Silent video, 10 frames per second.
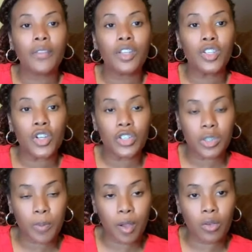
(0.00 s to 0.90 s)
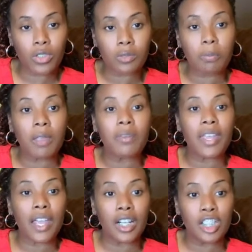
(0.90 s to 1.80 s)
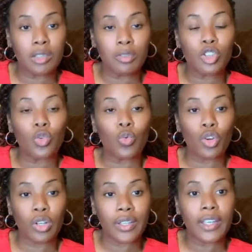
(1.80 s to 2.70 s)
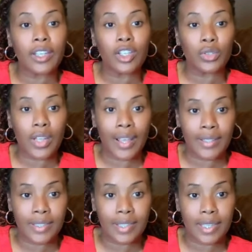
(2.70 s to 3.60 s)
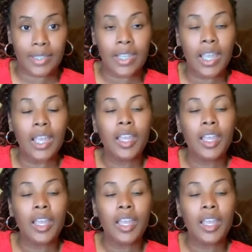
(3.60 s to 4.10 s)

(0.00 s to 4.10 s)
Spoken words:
then your spouse may be eligible to work in the United States